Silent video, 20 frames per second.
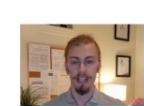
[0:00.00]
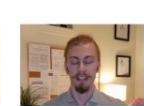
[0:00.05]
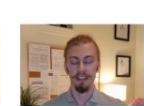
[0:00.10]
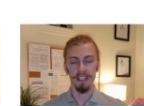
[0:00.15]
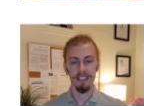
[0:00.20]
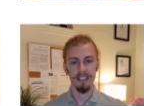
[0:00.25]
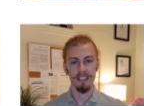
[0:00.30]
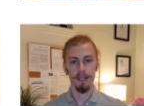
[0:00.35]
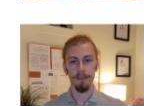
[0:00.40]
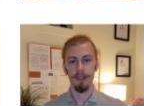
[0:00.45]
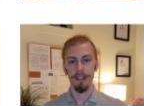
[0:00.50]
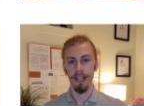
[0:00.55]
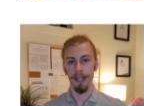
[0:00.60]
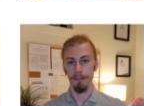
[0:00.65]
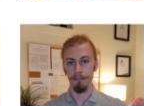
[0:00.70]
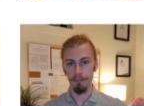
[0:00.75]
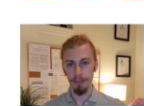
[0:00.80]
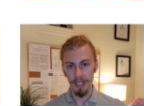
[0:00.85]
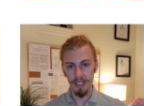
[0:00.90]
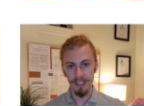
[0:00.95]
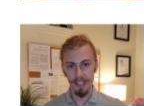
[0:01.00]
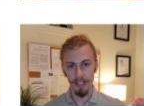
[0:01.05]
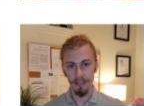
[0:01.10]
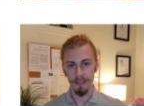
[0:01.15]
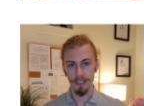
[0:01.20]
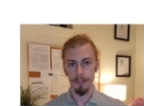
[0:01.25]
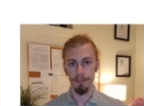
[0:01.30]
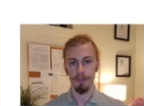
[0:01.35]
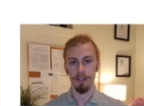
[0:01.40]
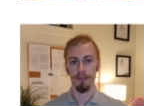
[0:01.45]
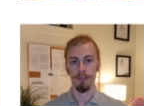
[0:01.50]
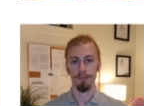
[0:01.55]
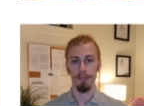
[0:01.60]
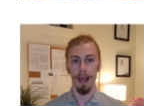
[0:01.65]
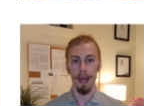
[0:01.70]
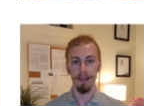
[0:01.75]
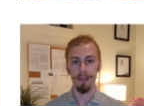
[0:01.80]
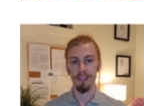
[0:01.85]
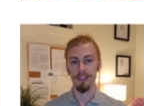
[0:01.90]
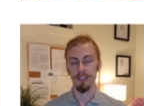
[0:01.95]
they stimulate B cells to produce
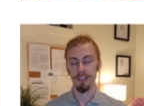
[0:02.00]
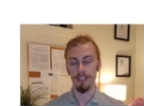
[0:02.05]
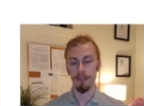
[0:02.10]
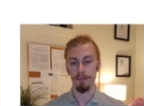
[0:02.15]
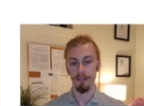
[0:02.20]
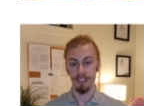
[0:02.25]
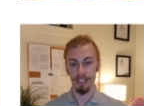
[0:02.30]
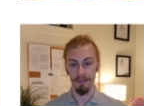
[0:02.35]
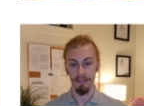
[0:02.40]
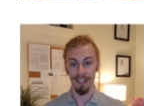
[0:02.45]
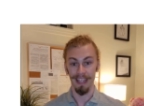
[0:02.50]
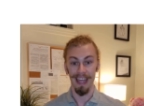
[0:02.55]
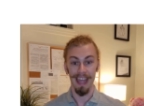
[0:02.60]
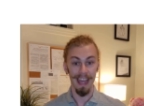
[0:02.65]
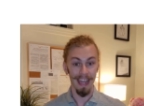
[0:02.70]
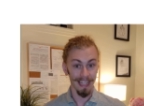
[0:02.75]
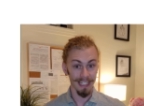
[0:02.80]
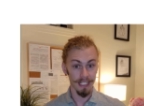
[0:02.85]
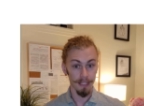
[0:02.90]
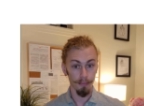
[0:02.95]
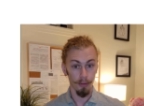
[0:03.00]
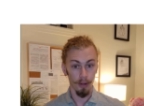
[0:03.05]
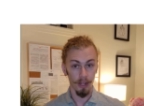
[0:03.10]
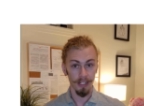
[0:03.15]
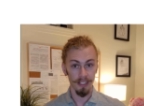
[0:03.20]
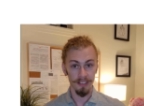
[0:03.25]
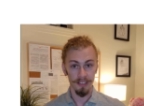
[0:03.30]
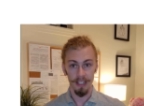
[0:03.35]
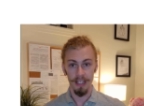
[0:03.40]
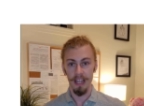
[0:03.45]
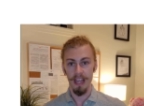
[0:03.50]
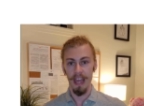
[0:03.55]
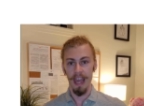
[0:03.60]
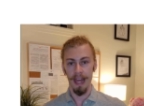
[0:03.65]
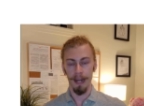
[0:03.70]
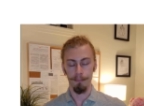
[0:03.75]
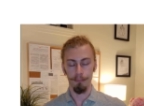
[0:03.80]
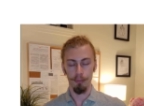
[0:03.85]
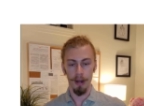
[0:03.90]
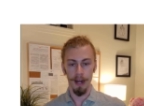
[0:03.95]
pathogen specific antibodies
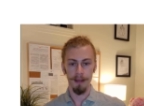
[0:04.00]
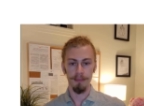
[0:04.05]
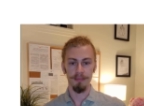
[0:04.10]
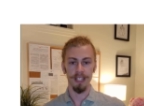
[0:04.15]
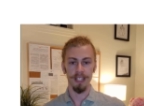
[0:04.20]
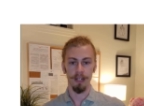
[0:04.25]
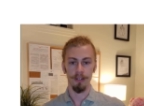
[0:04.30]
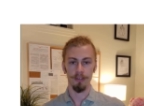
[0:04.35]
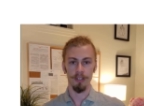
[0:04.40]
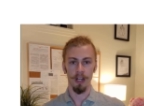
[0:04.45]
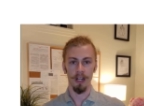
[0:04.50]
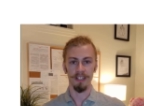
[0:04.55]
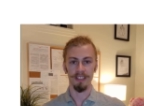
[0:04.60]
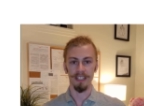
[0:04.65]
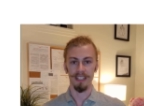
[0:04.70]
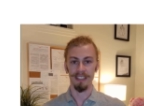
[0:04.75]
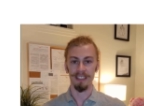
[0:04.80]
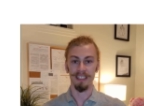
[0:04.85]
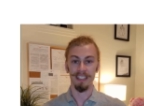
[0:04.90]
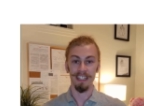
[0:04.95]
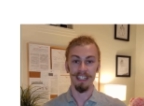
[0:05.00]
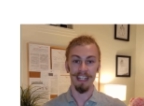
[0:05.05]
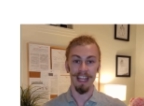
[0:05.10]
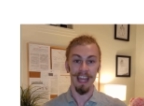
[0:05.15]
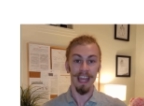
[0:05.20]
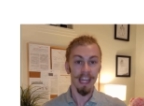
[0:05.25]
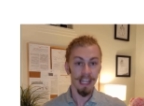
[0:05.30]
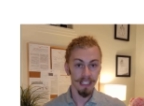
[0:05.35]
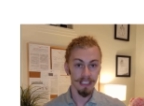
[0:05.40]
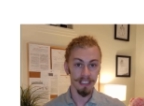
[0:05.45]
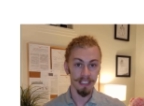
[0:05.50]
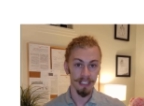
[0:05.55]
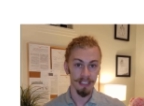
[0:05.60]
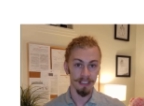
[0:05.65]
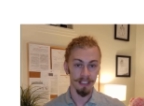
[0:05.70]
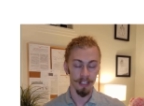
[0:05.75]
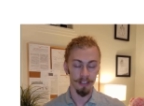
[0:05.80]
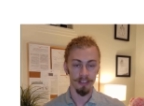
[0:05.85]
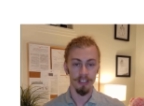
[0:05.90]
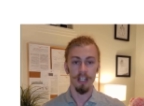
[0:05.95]
and prime cytotoxic CD8 T
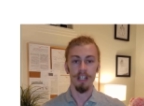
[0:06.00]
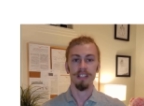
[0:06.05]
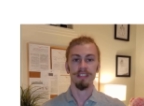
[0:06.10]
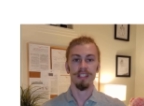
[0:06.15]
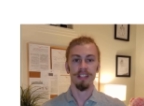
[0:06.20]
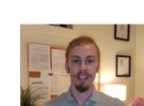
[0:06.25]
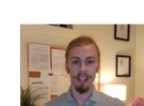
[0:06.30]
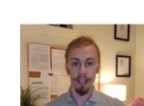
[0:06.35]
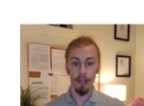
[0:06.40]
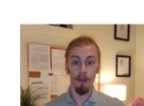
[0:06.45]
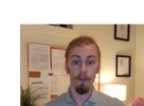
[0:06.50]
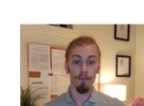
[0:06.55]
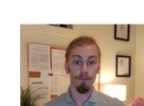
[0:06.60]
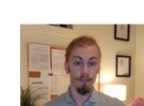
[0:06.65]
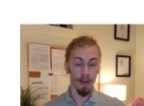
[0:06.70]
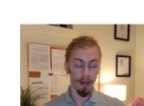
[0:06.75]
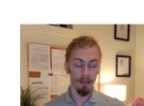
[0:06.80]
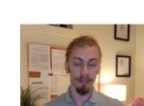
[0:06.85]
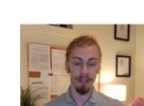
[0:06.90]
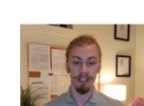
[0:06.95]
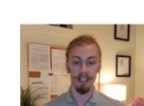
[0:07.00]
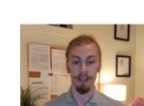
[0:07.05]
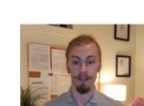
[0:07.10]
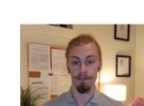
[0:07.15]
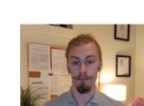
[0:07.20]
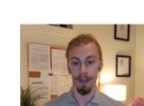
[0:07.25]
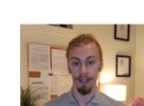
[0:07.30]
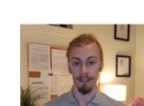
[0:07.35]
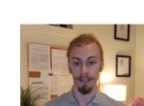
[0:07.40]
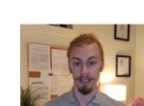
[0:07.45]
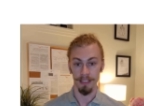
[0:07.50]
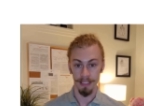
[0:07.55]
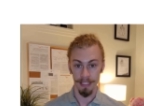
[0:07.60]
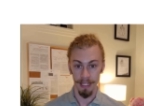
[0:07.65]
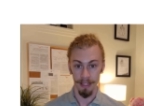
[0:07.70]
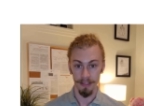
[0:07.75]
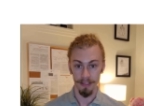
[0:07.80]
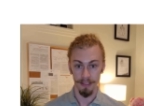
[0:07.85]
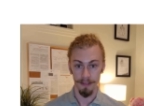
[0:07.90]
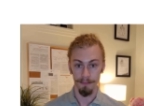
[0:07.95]
cells to kill virally infected
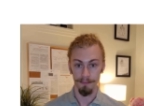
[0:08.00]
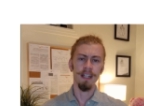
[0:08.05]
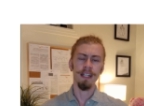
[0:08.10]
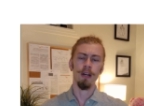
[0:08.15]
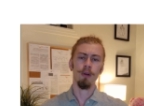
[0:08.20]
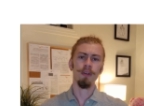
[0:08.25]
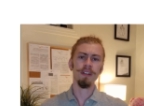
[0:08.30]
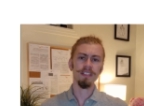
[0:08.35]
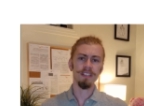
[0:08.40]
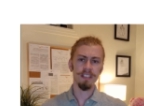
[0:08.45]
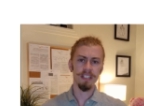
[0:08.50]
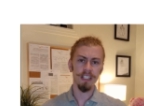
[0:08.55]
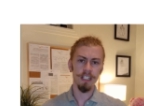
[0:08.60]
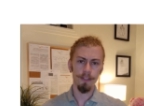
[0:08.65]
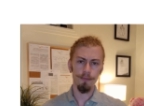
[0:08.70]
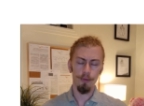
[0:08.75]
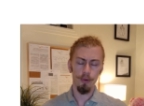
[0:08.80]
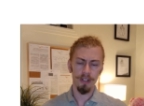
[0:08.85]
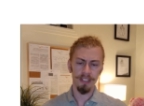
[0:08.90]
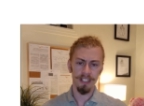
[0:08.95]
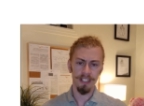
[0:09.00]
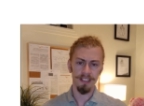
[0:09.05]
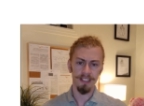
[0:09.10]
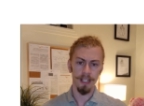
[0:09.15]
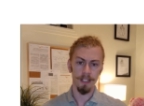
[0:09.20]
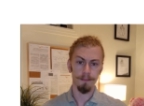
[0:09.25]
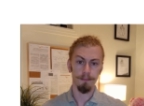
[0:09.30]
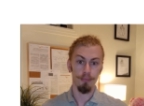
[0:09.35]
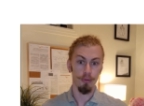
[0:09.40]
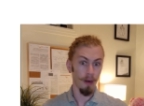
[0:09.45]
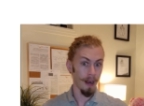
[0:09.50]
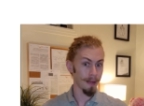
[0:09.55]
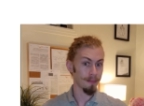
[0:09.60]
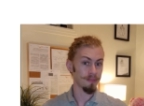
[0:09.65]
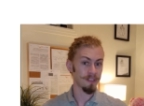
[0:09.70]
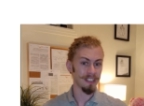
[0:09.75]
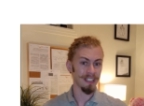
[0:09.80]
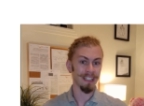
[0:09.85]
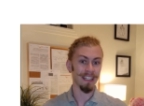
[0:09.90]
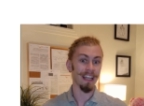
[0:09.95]
cells. Now, when CD4 T cells prime
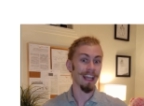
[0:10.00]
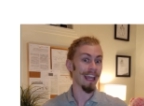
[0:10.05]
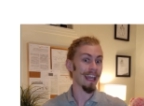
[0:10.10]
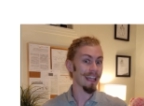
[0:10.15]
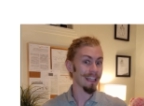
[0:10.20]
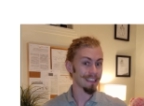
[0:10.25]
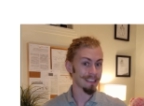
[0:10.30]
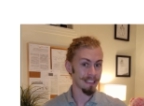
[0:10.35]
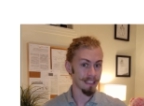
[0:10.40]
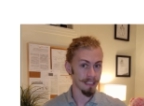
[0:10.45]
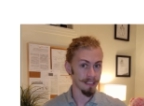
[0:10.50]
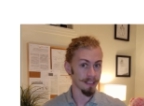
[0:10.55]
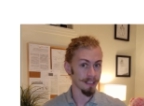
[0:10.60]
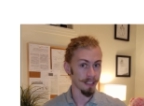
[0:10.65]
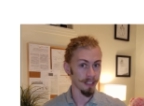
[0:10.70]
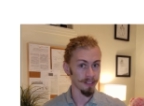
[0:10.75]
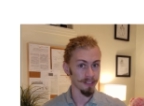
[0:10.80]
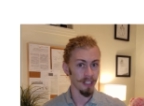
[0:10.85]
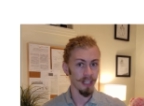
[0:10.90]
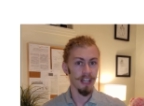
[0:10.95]
CD8 T cells,